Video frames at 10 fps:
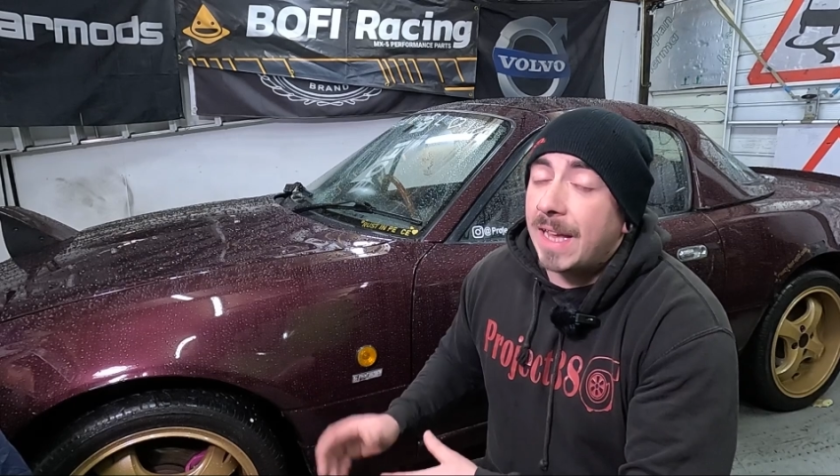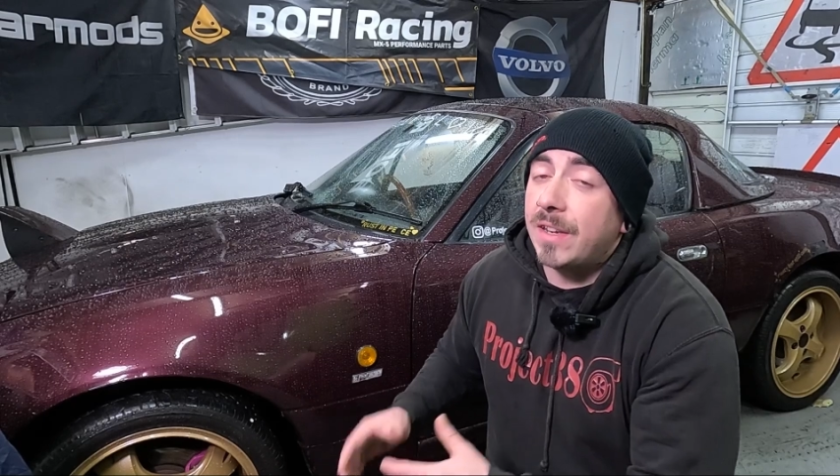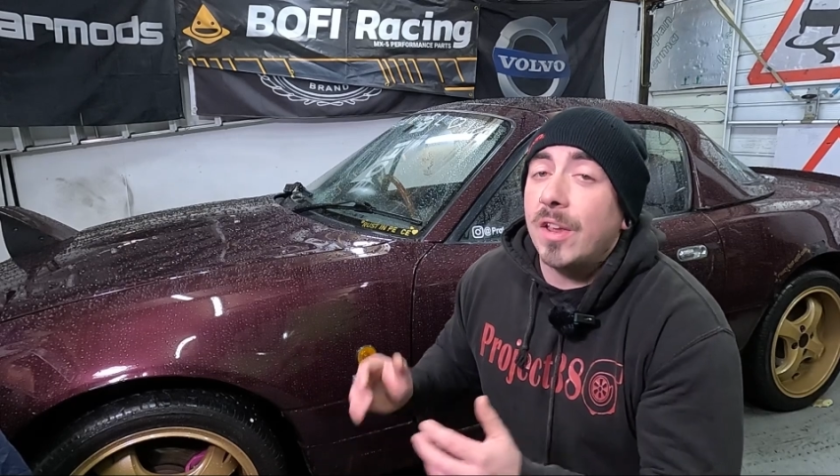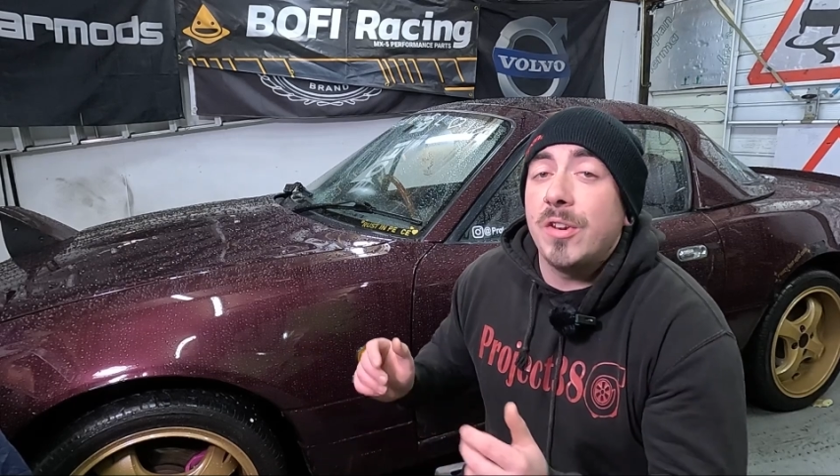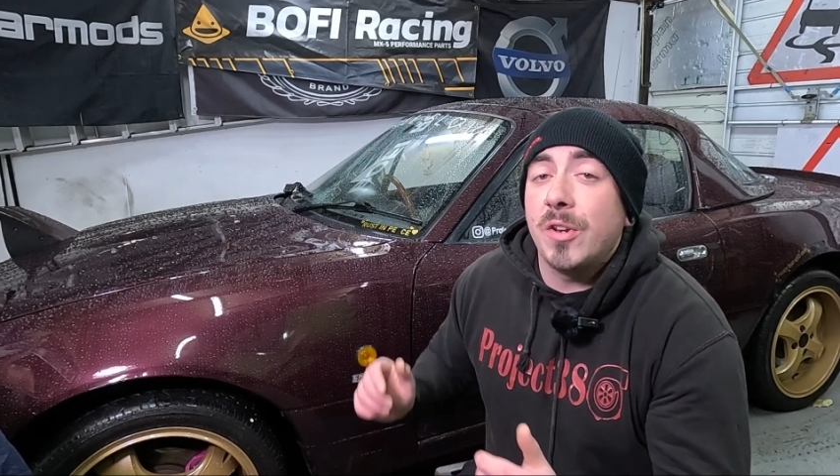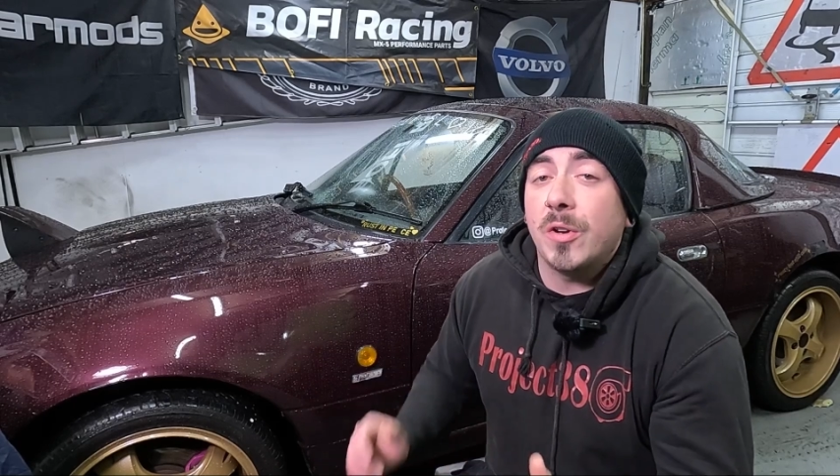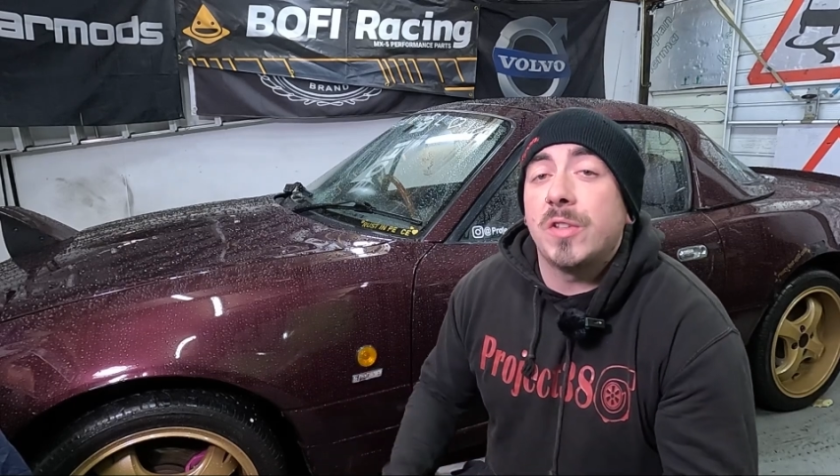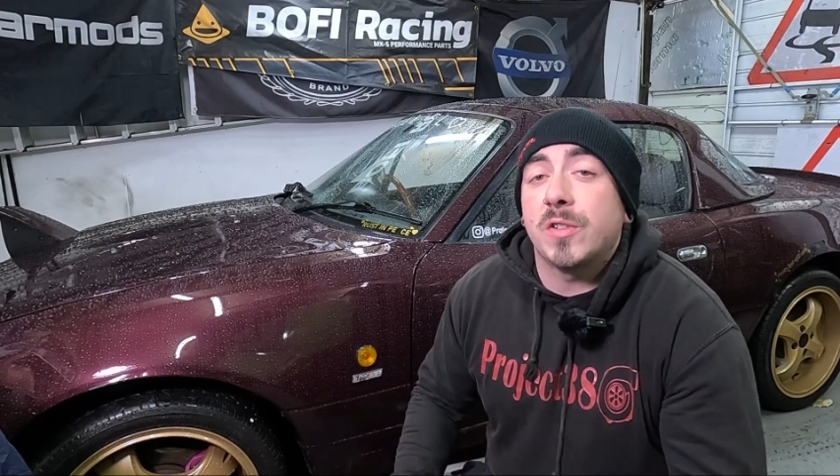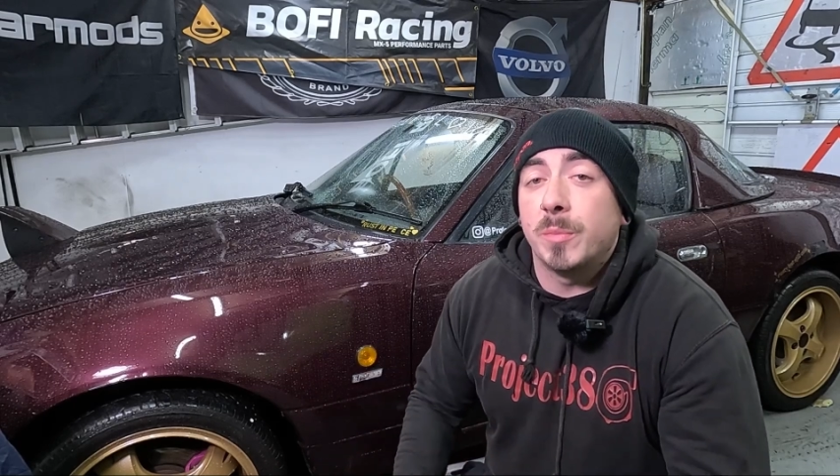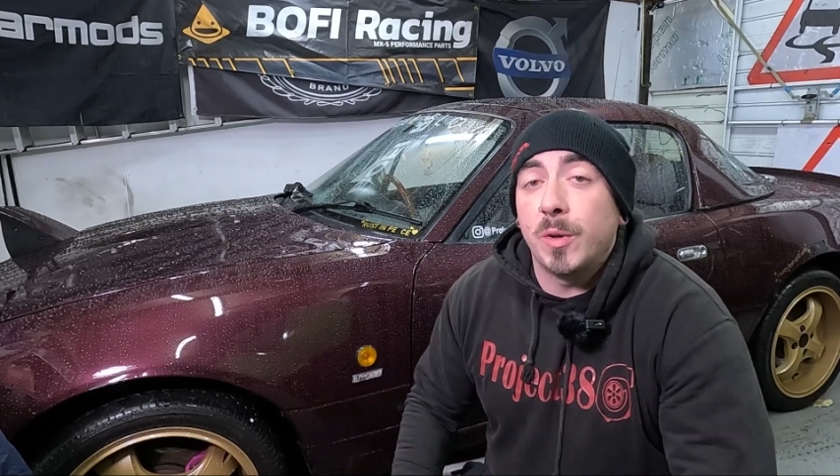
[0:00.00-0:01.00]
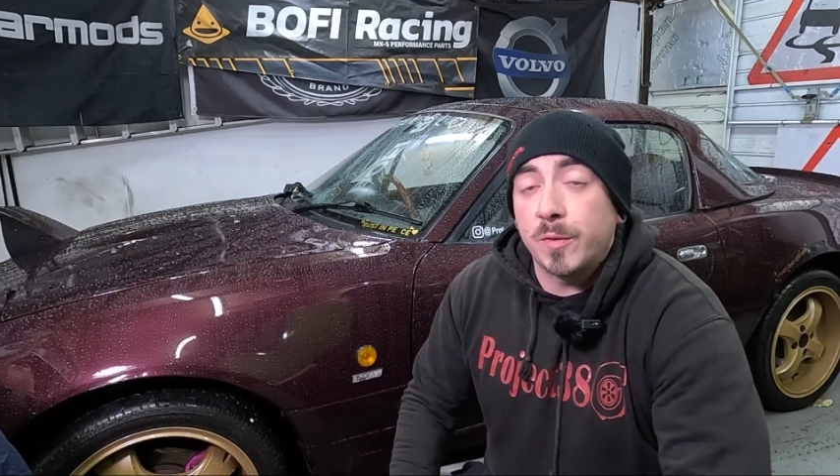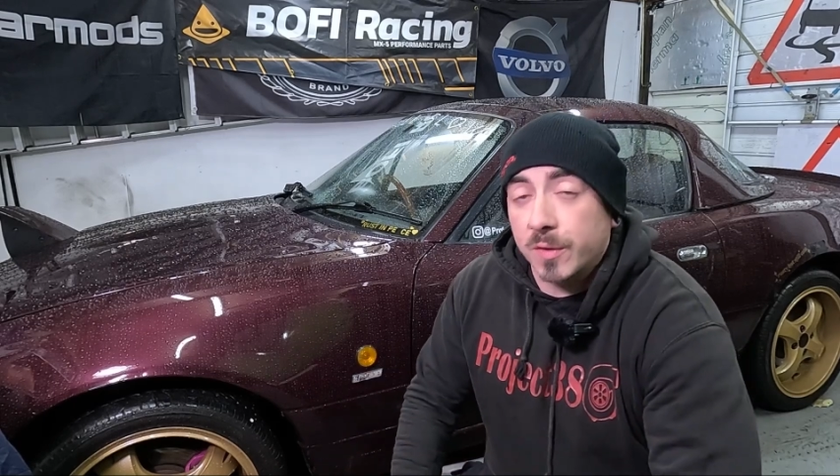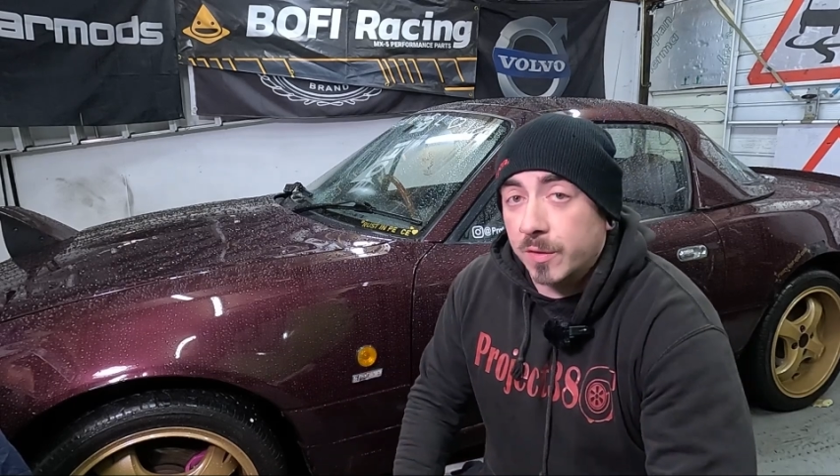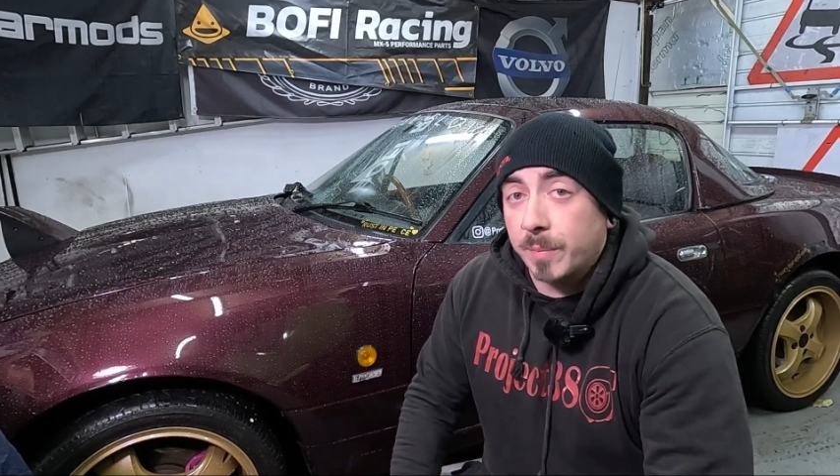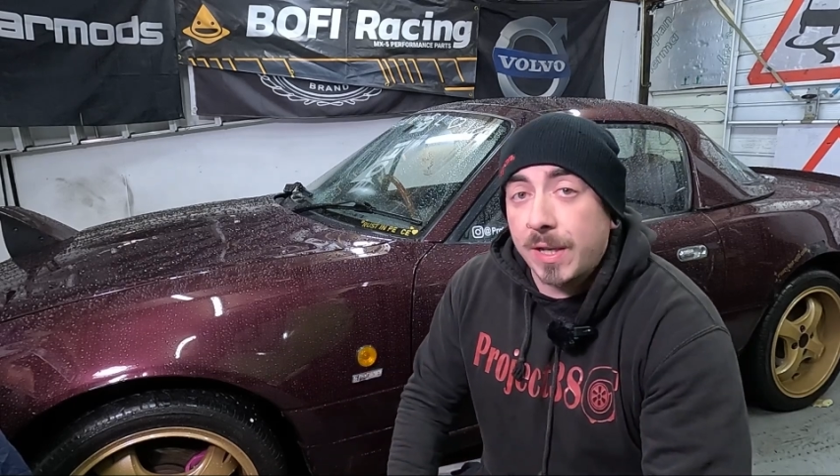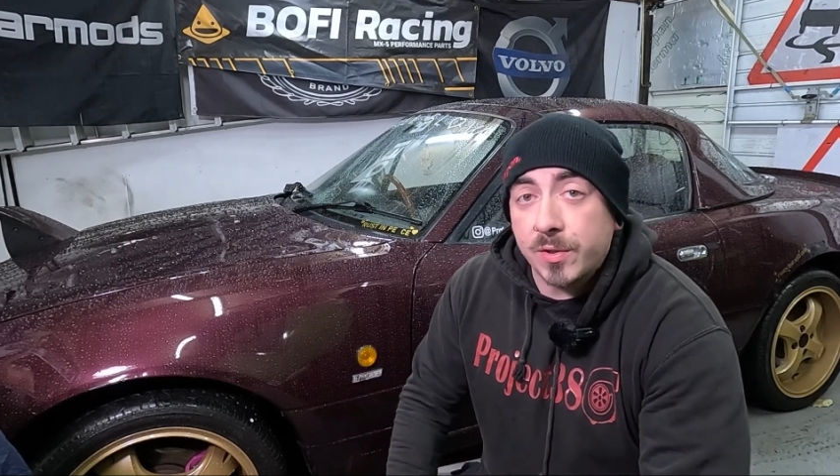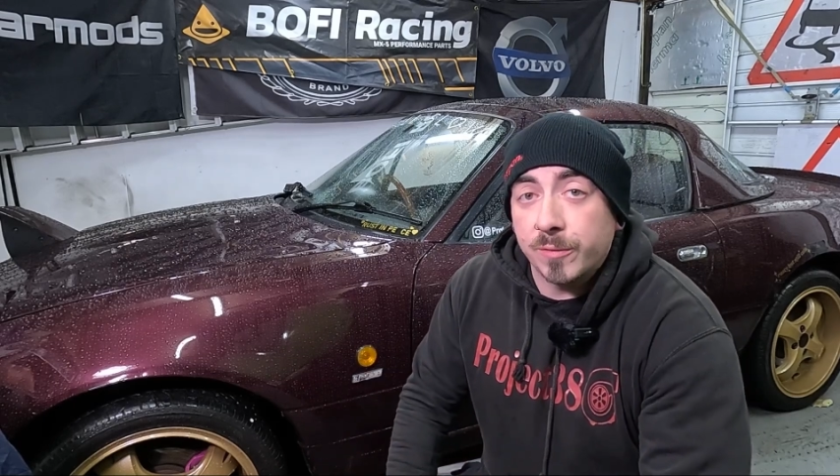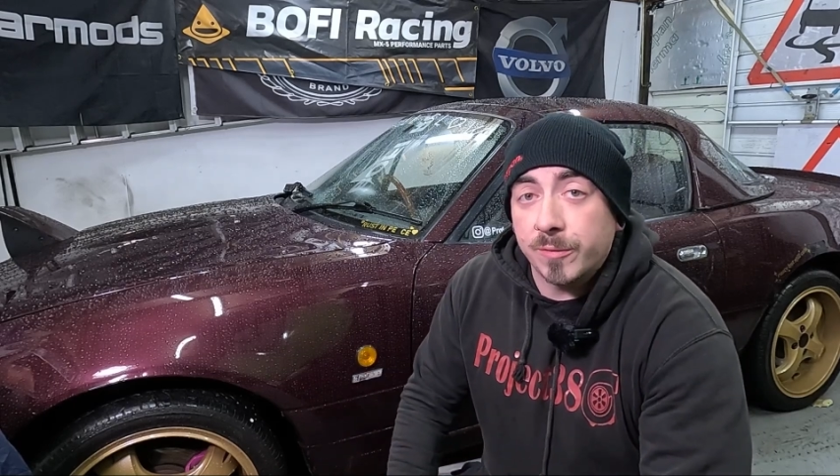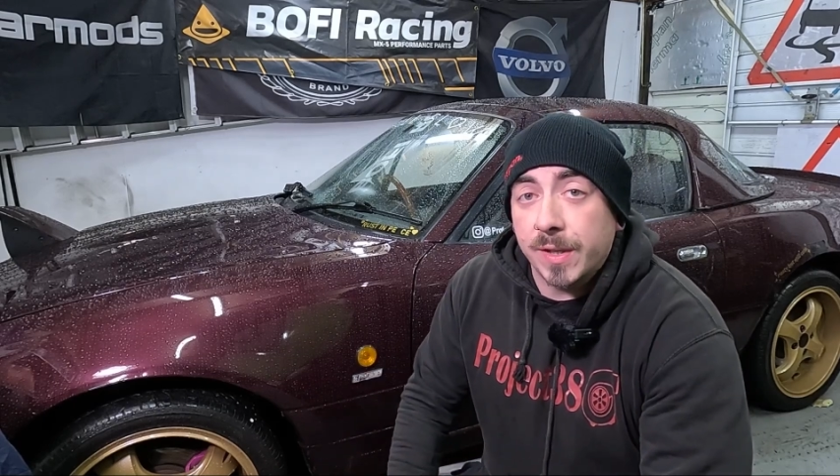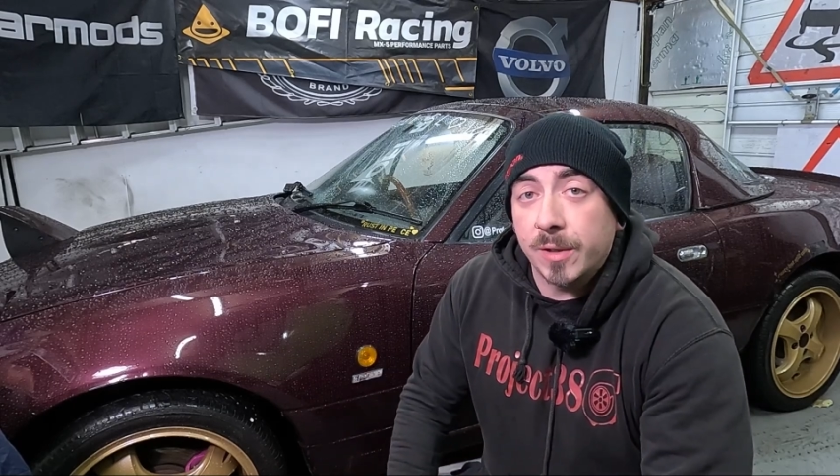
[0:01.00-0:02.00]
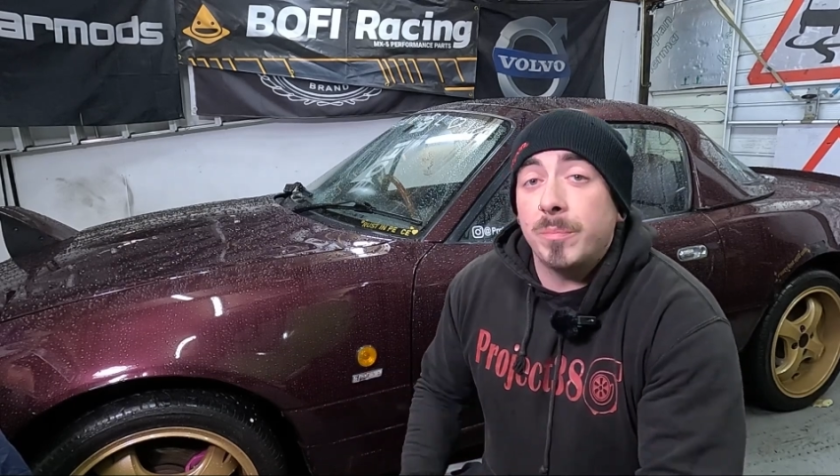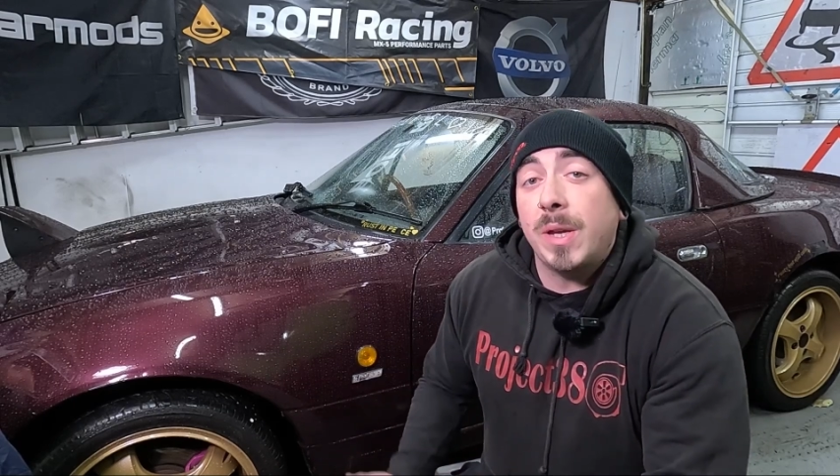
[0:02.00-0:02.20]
and a nice smooth suspension feel.